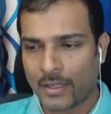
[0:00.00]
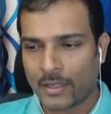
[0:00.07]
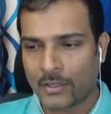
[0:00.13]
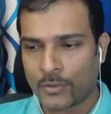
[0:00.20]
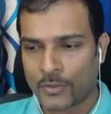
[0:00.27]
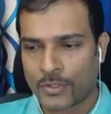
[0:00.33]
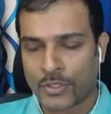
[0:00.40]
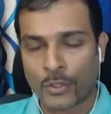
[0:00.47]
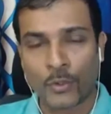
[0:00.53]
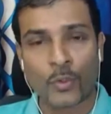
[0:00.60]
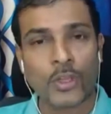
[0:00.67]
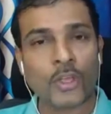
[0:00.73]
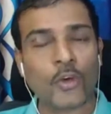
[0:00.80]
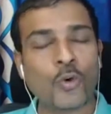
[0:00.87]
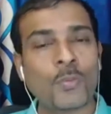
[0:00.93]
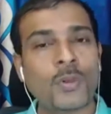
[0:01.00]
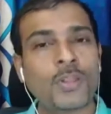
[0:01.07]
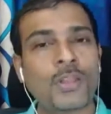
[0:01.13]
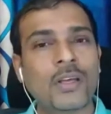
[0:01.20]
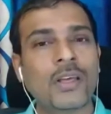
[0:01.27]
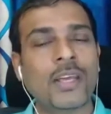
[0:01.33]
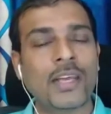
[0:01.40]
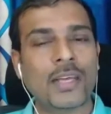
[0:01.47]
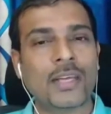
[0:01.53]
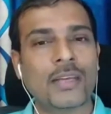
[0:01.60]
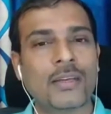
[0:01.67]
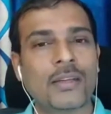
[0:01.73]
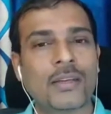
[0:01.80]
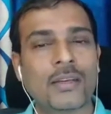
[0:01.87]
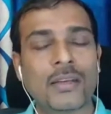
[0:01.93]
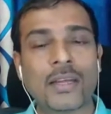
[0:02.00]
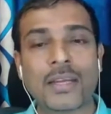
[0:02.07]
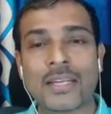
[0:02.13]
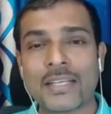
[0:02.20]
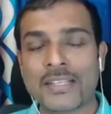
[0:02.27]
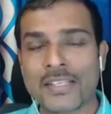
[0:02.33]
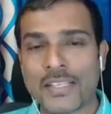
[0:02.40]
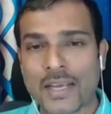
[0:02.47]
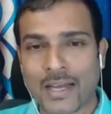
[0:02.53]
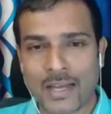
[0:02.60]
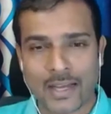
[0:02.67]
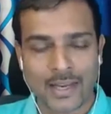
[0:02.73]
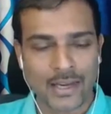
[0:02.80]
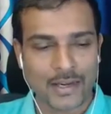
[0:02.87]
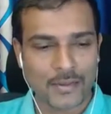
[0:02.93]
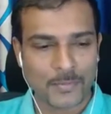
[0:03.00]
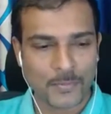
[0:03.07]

You slowly open the gate and get inside,